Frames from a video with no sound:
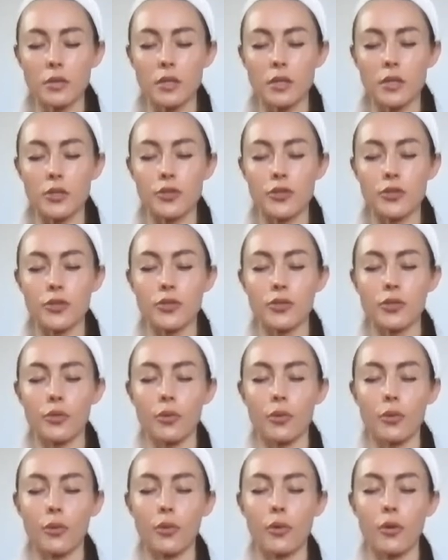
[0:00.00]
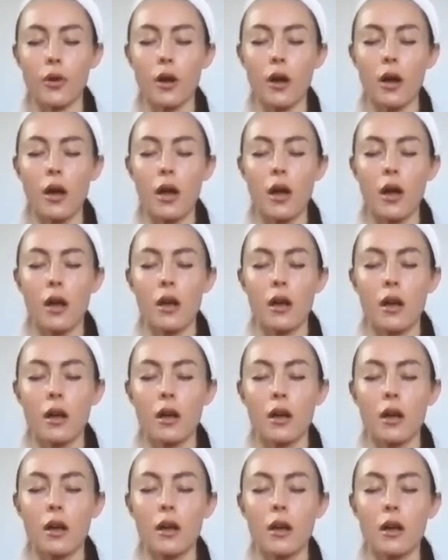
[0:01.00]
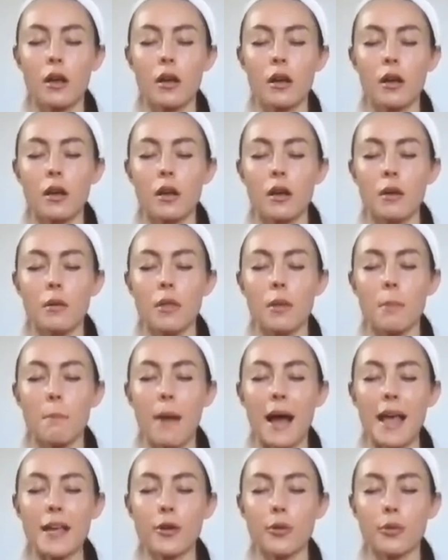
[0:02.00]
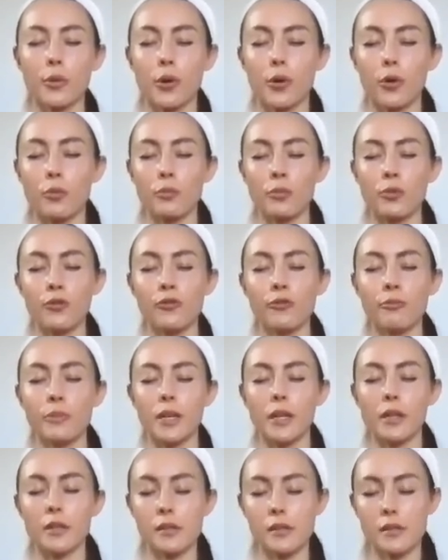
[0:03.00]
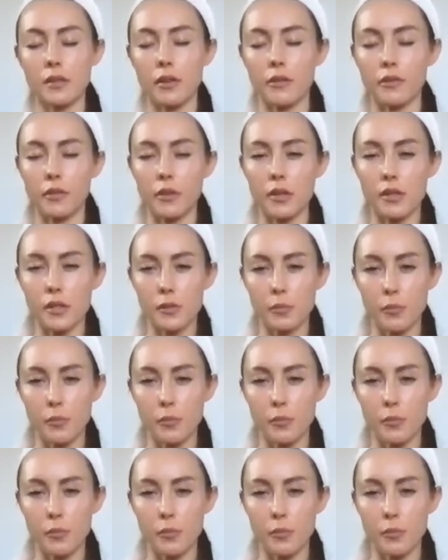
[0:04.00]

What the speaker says: into the micro movements of this